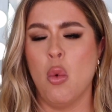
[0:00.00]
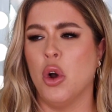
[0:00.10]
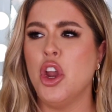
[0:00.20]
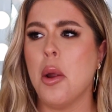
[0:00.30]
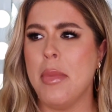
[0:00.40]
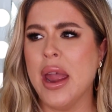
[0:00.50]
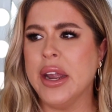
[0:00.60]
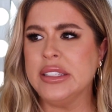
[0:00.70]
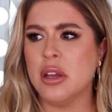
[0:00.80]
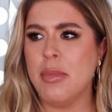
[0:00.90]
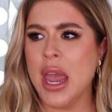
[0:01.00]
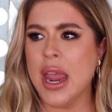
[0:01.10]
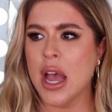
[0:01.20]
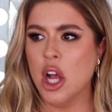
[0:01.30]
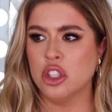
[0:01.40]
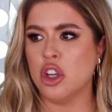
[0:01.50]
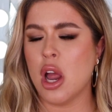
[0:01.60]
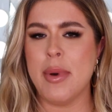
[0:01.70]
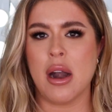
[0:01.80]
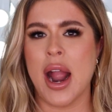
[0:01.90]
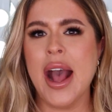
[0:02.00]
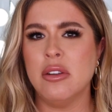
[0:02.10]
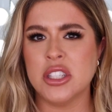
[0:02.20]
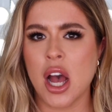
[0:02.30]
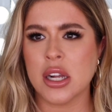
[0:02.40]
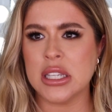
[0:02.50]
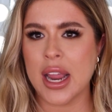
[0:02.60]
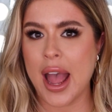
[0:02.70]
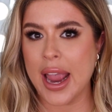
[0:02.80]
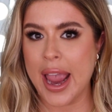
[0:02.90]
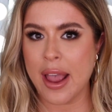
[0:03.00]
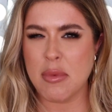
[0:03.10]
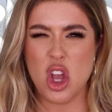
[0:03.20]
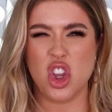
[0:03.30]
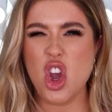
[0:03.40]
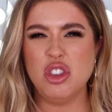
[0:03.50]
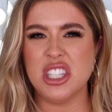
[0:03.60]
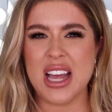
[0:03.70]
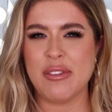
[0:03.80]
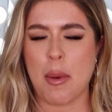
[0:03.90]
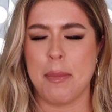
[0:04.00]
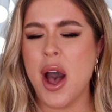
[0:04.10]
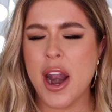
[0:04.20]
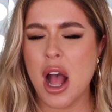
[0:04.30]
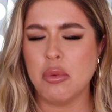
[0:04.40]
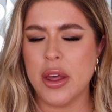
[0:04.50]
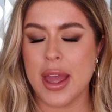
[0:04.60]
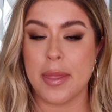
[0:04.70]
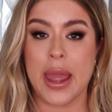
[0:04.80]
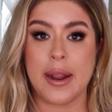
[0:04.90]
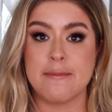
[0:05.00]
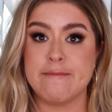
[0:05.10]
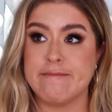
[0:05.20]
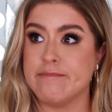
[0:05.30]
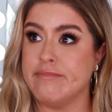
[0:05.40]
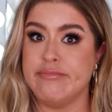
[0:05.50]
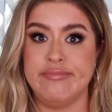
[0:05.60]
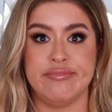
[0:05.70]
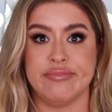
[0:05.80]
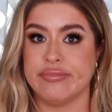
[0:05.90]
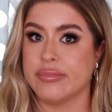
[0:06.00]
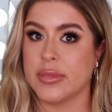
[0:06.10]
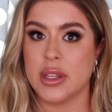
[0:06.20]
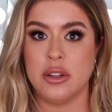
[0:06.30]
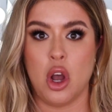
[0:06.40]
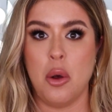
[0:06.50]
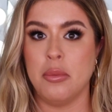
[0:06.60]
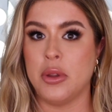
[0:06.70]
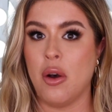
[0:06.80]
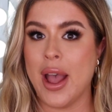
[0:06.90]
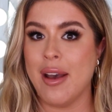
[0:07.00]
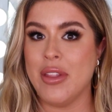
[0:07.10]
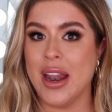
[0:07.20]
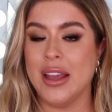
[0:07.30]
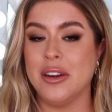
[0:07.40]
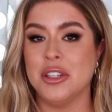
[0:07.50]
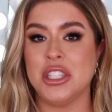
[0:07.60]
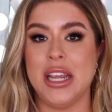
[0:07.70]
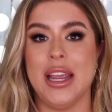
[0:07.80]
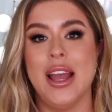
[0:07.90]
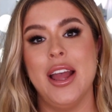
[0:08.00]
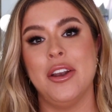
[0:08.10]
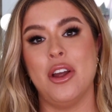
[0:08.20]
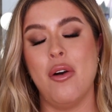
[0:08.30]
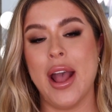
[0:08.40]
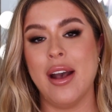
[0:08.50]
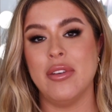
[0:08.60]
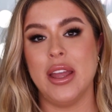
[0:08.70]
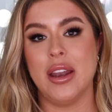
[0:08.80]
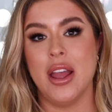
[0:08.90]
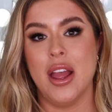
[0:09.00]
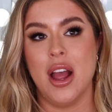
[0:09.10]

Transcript: well, you're married to me, so no matter how toxic I am, you just have to put up with it. Like, don't have that energy. Don't have it